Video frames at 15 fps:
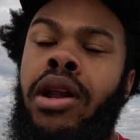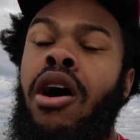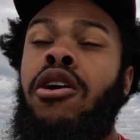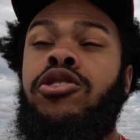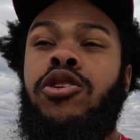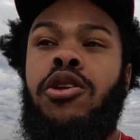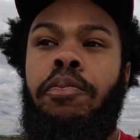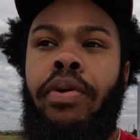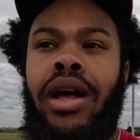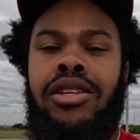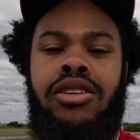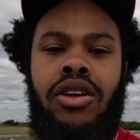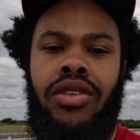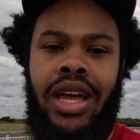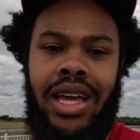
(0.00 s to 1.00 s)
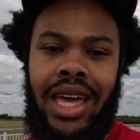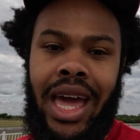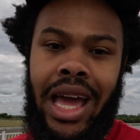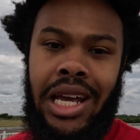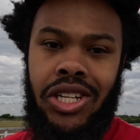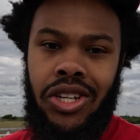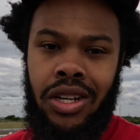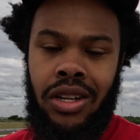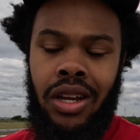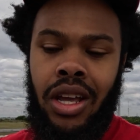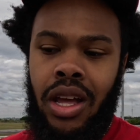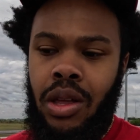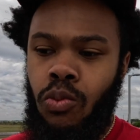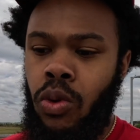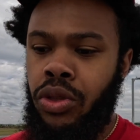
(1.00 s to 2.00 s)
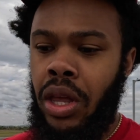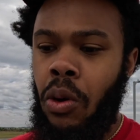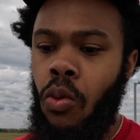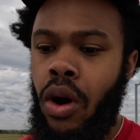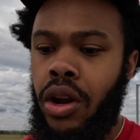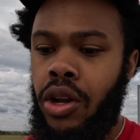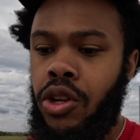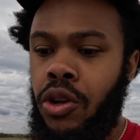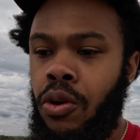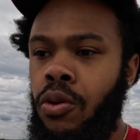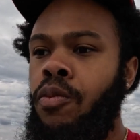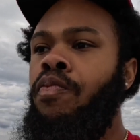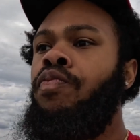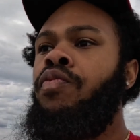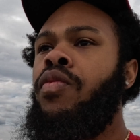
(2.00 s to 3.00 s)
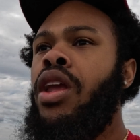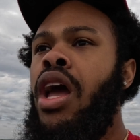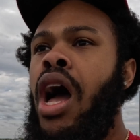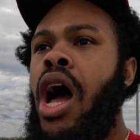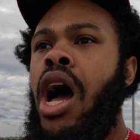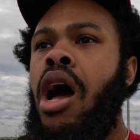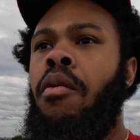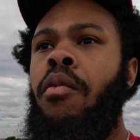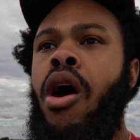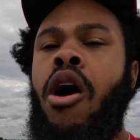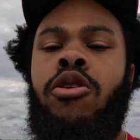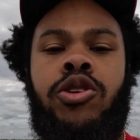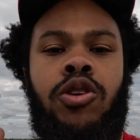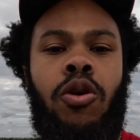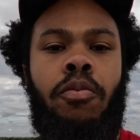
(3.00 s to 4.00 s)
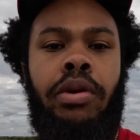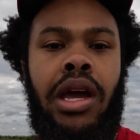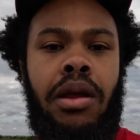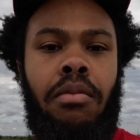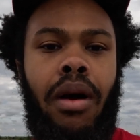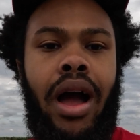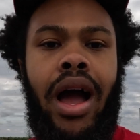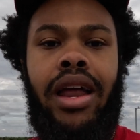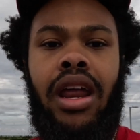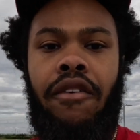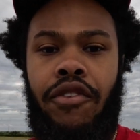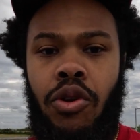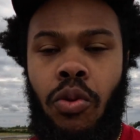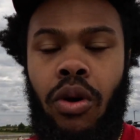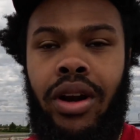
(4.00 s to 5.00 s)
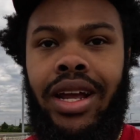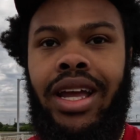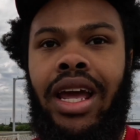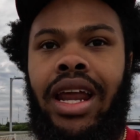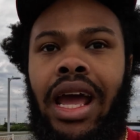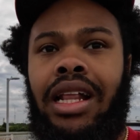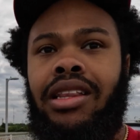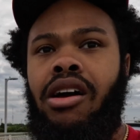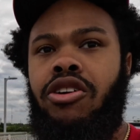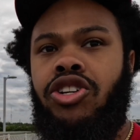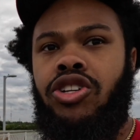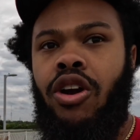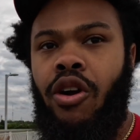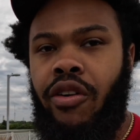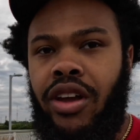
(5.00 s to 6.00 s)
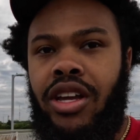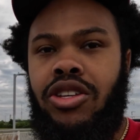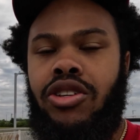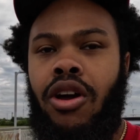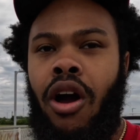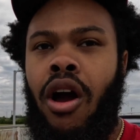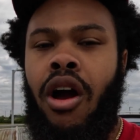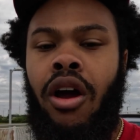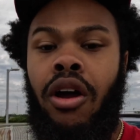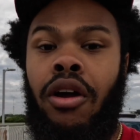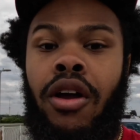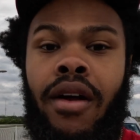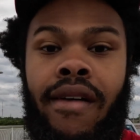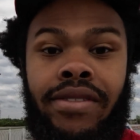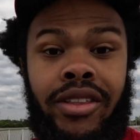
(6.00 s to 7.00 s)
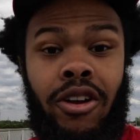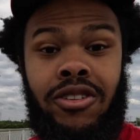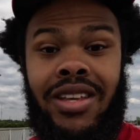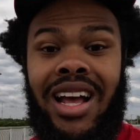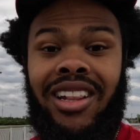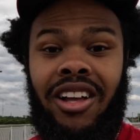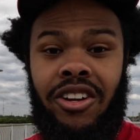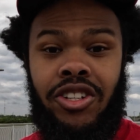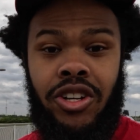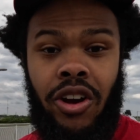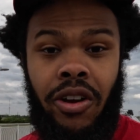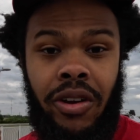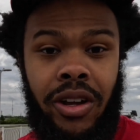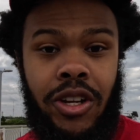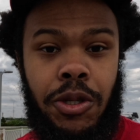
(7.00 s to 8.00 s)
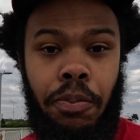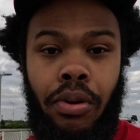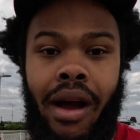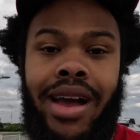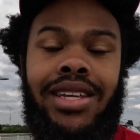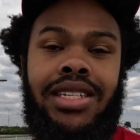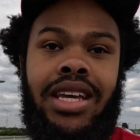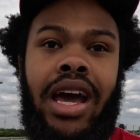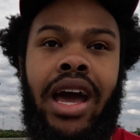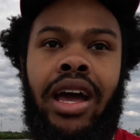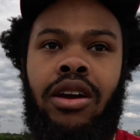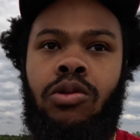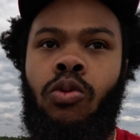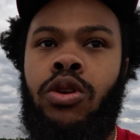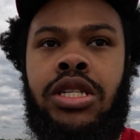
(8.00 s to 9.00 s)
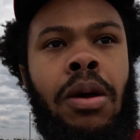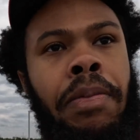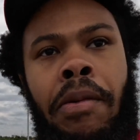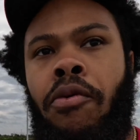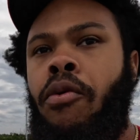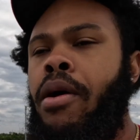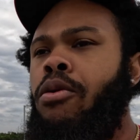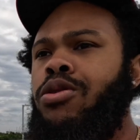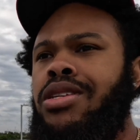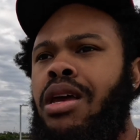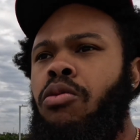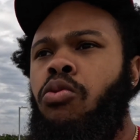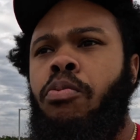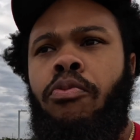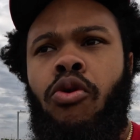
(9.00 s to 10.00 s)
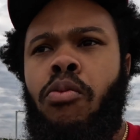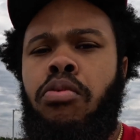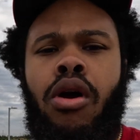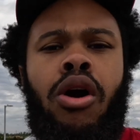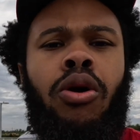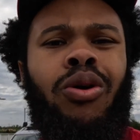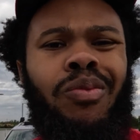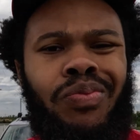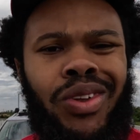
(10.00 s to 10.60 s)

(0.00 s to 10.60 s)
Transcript: it also depends on the occasion, what they want to do. Also, be in mind, if you were to get a luxurious car, there's that luxurious price tag. Well, some people might say, well, bro,